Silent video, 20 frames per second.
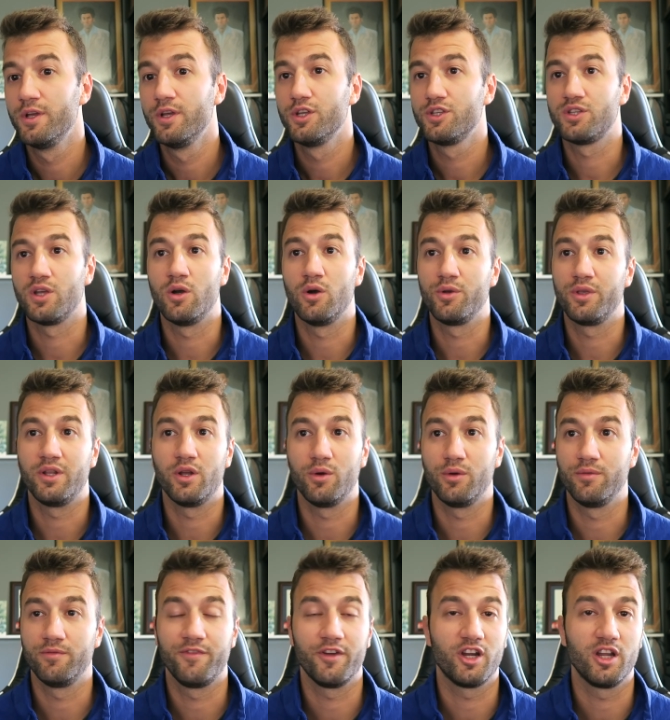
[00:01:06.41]
So, you
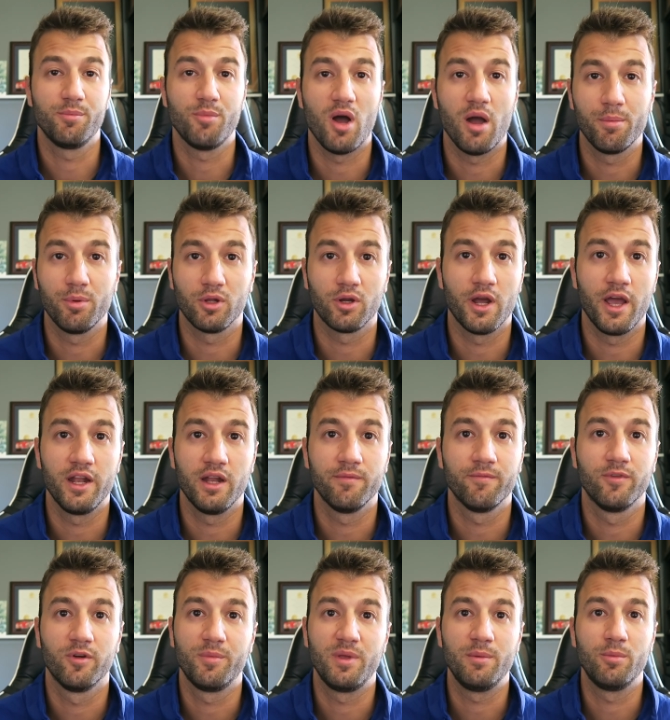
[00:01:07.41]
know, very popular item
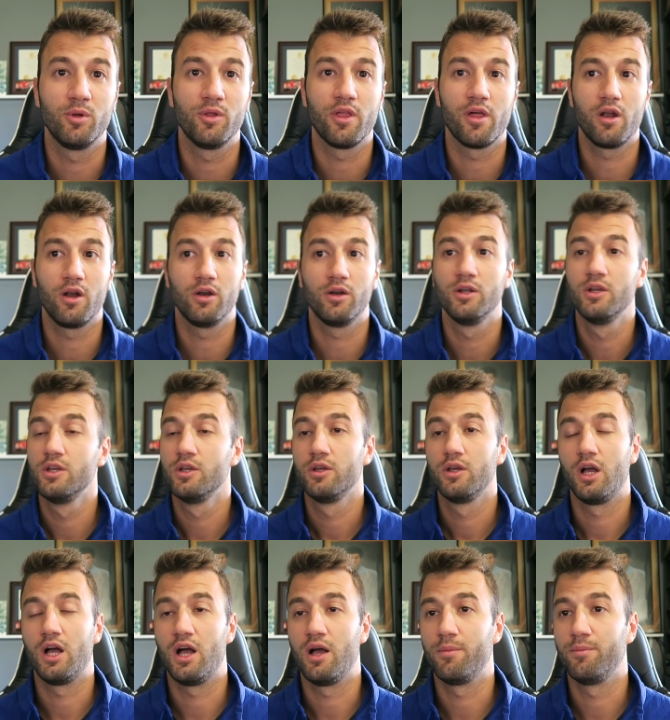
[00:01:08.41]
for people that are,
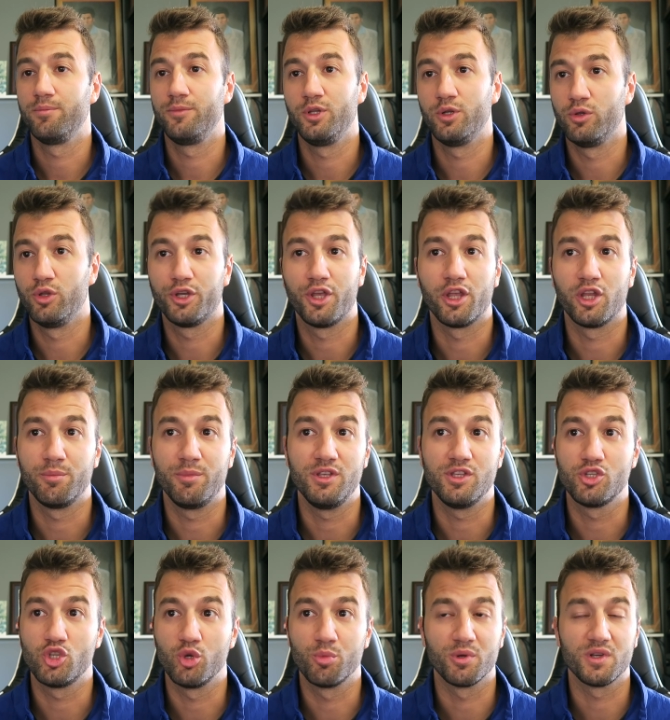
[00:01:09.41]
um, you know, looking to be
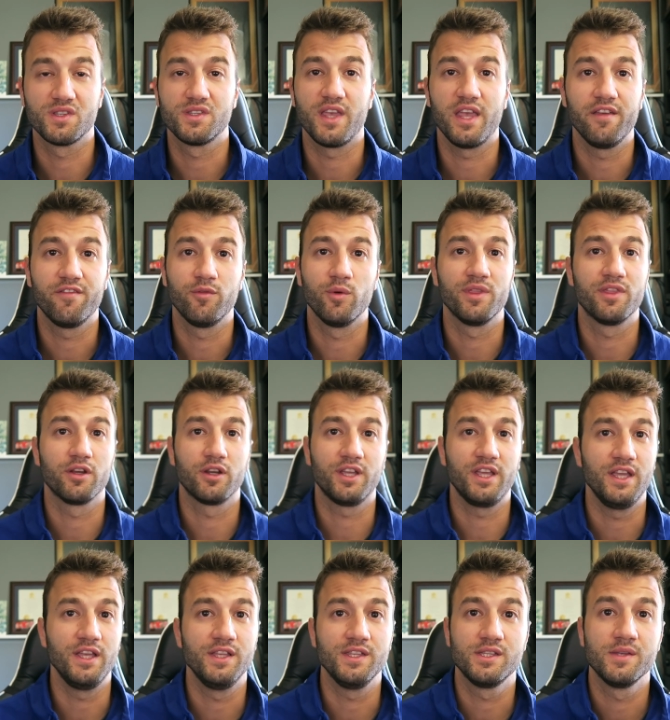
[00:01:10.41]
super safe with their
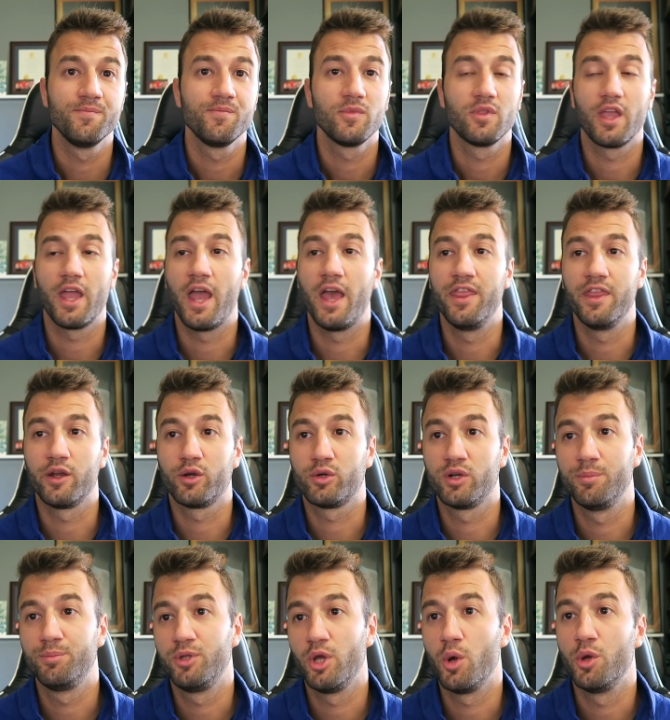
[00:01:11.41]
keys and their
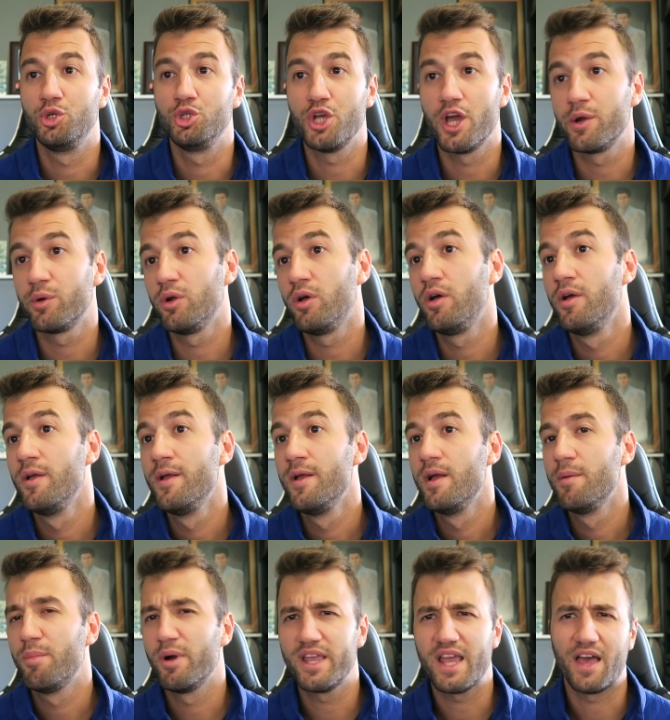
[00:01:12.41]
crypto in general.
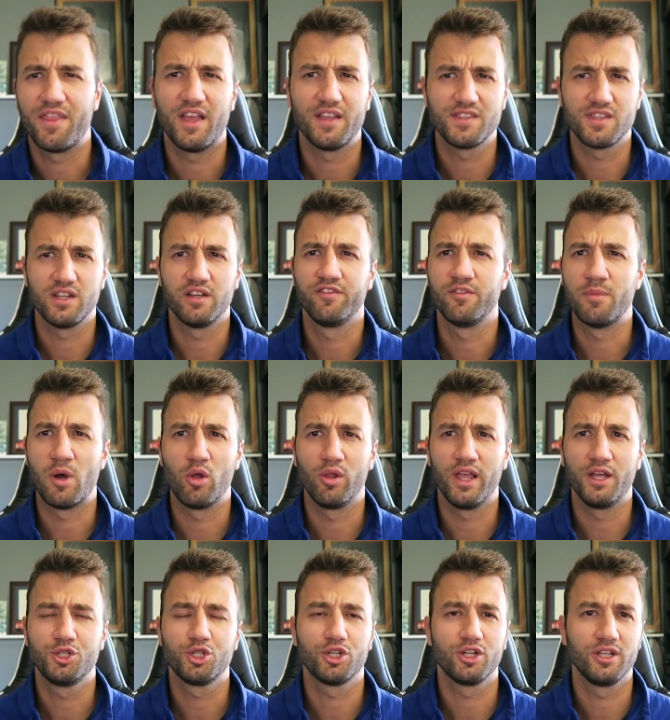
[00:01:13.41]
But yeah, that's enough about
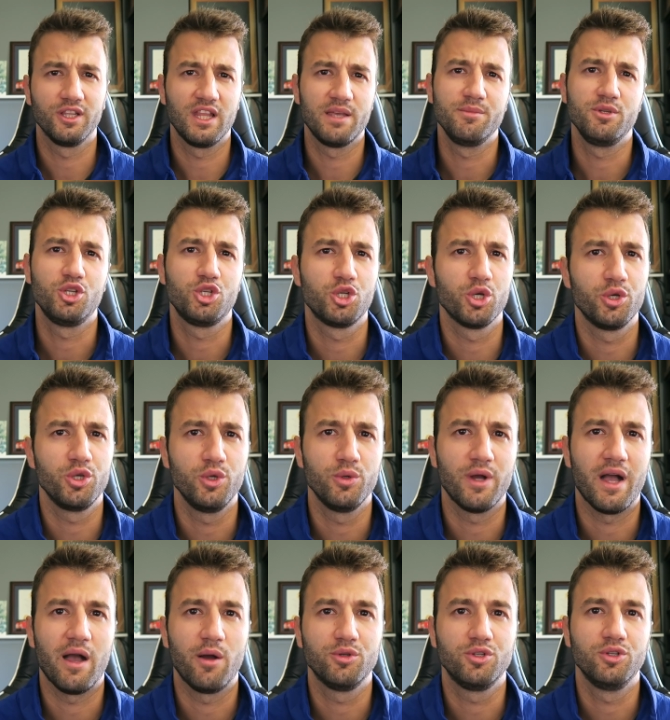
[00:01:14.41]
Ledger. Let me show you
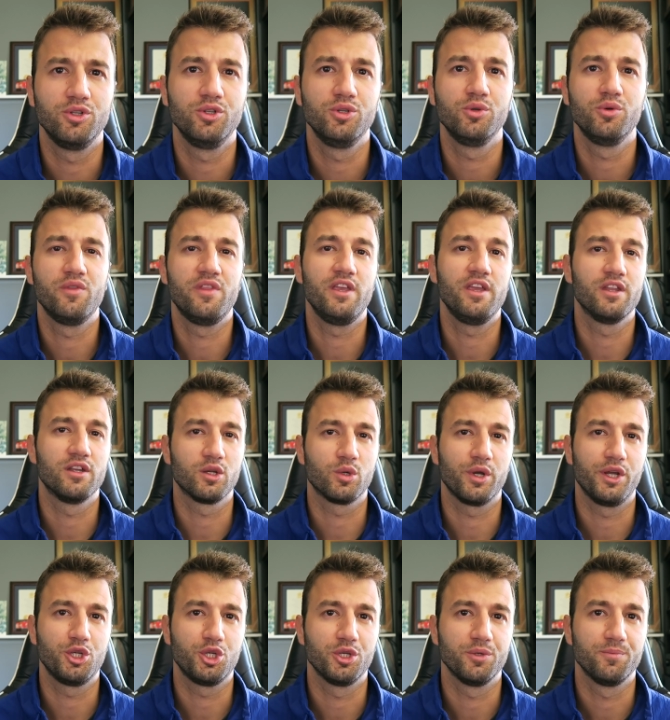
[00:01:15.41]
how to do the
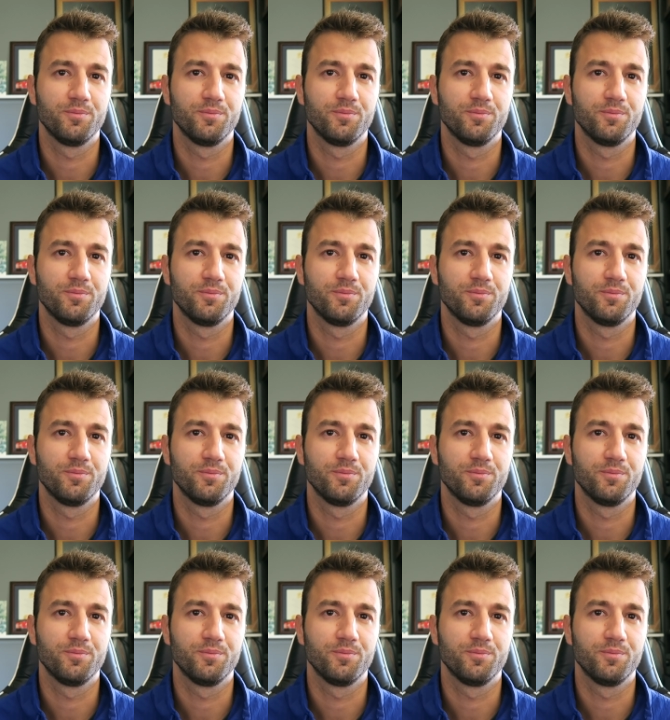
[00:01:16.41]
integration.